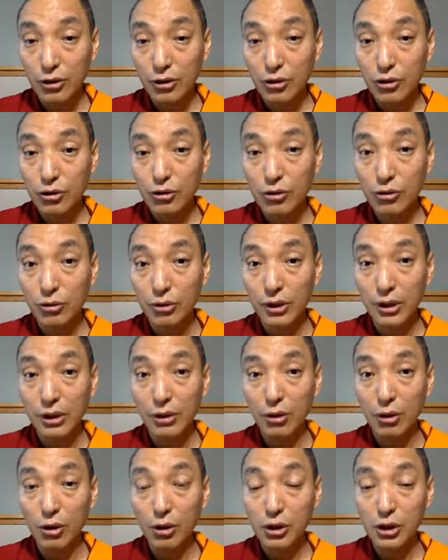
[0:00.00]
So in
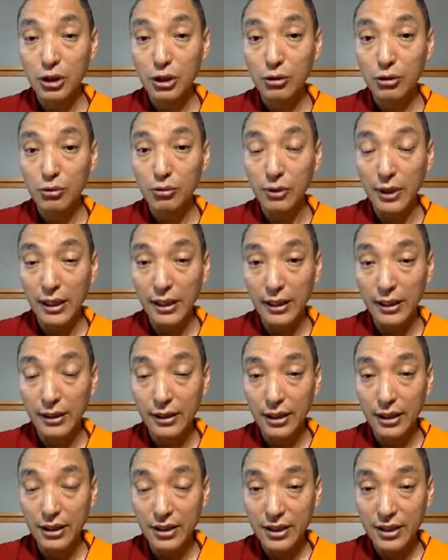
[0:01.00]
order to
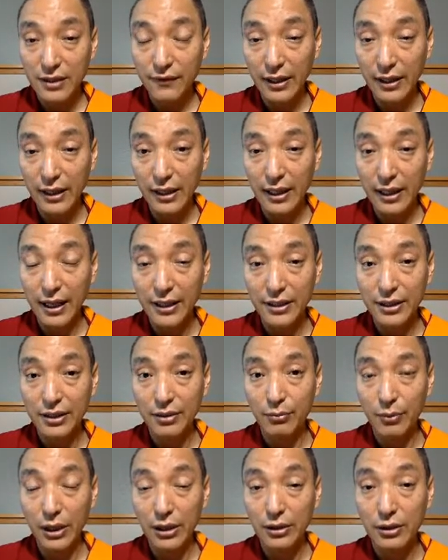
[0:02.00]
achieve
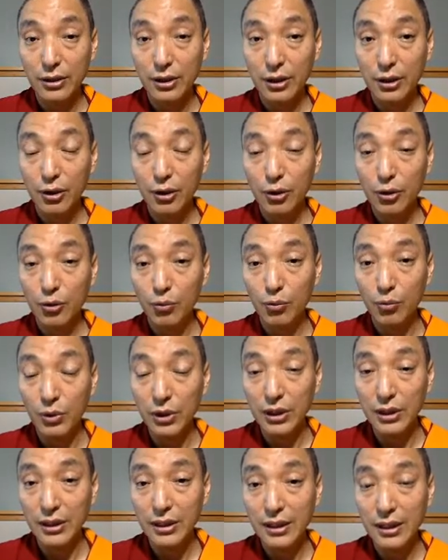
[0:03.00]
enlightenment, we
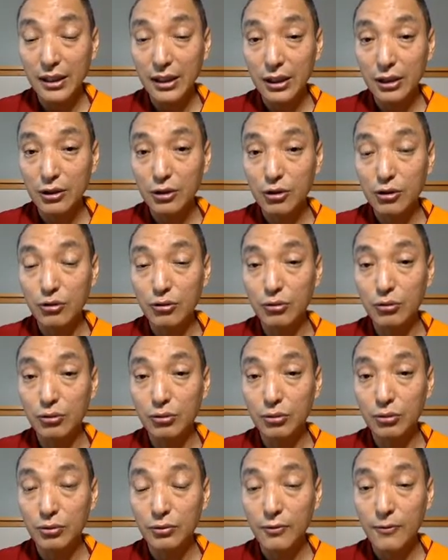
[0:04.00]
need
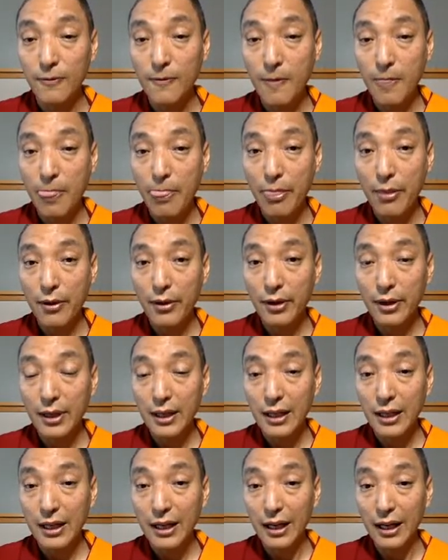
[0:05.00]
to
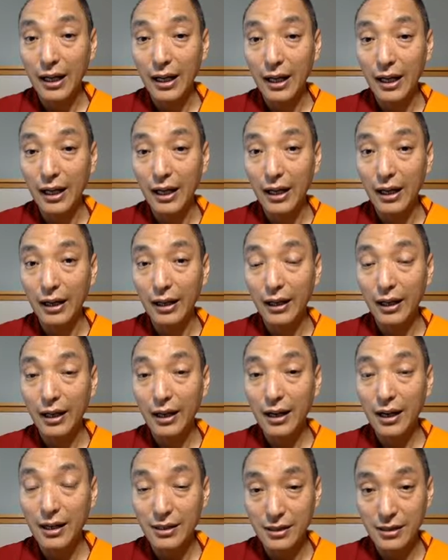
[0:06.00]

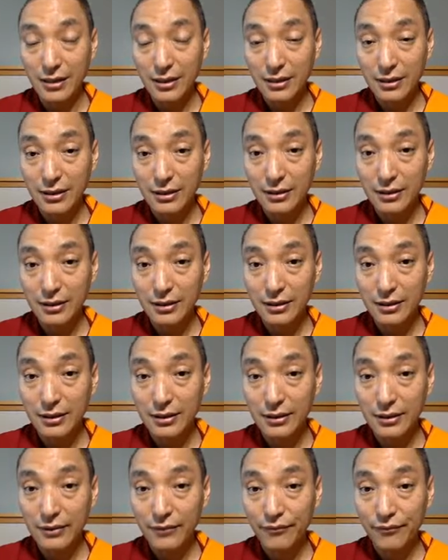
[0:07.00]
cut
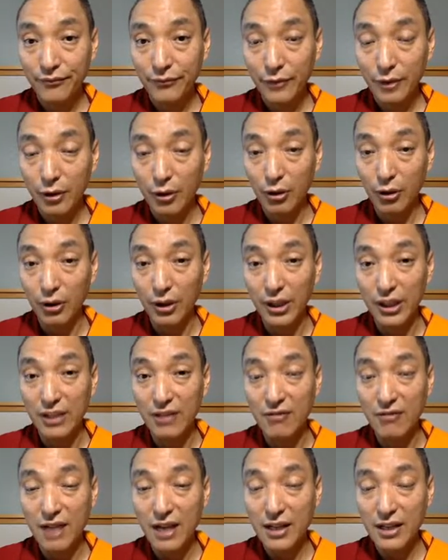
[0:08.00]
or
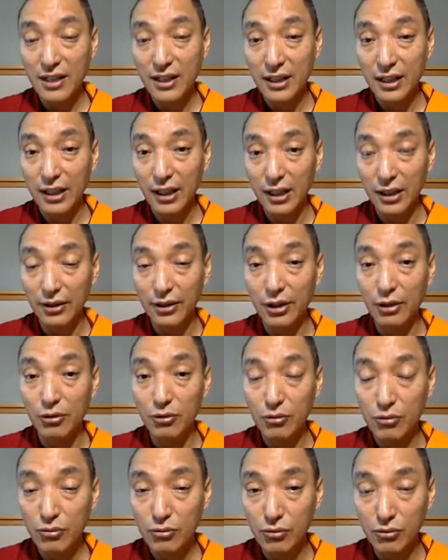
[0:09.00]
eradicate the
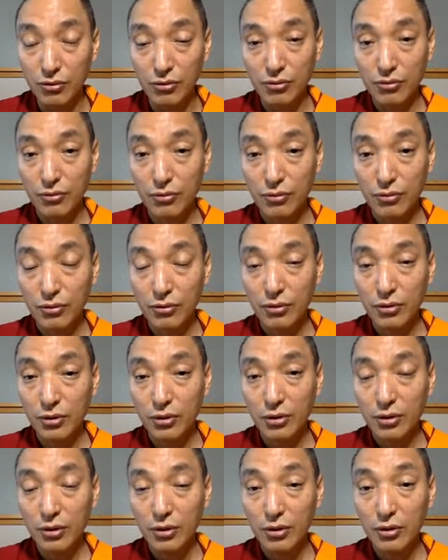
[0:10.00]
root
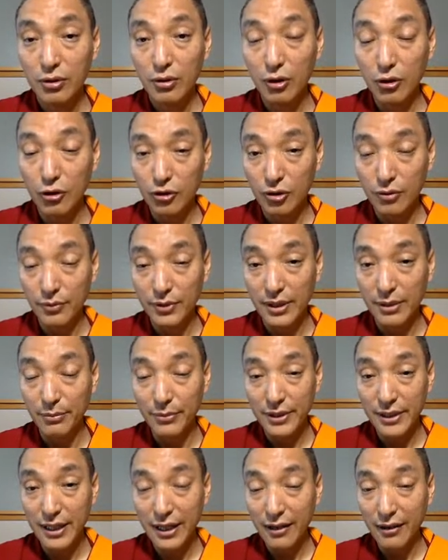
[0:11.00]
cause of
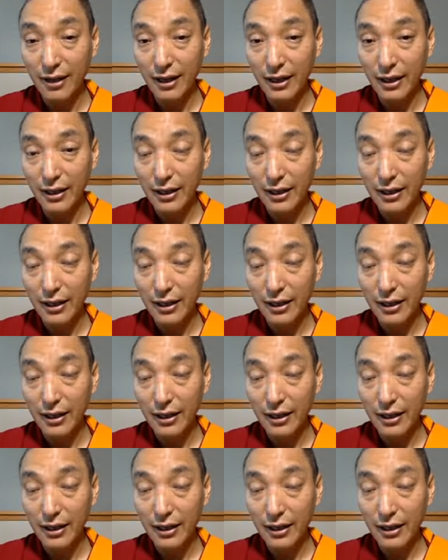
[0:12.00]
samsara.